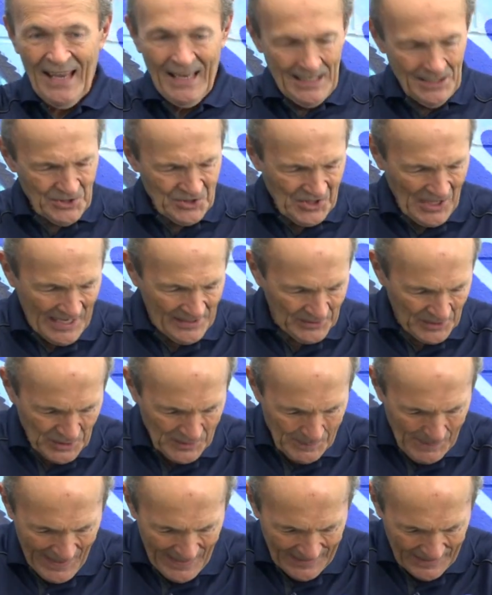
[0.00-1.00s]
I
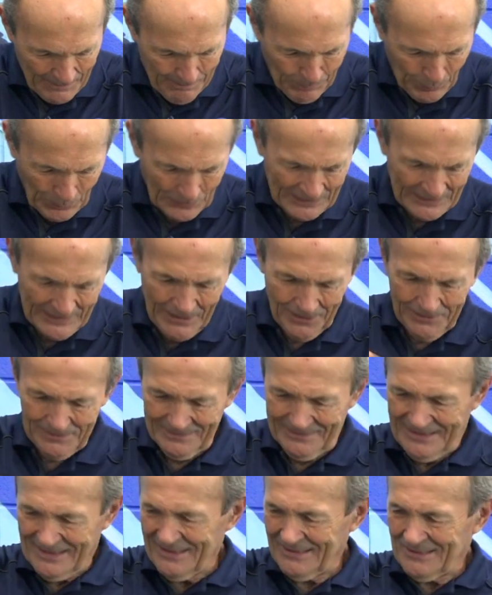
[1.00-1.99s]
pulled it out,
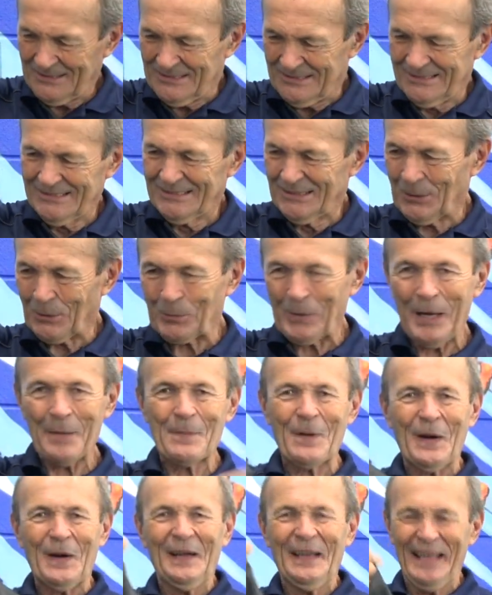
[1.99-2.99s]

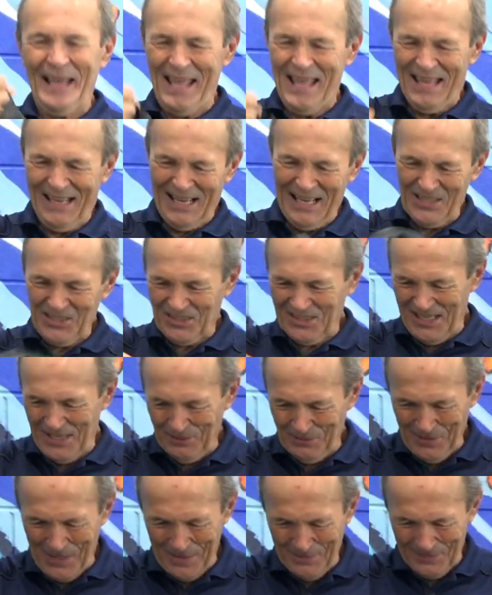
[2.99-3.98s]
rubber, it's
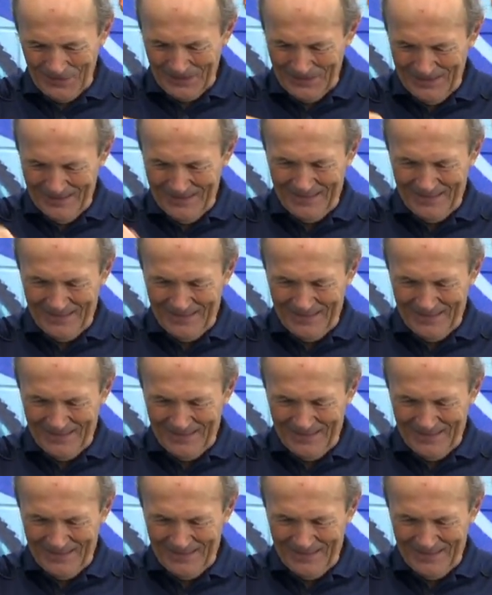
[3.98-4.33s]
thin rubber.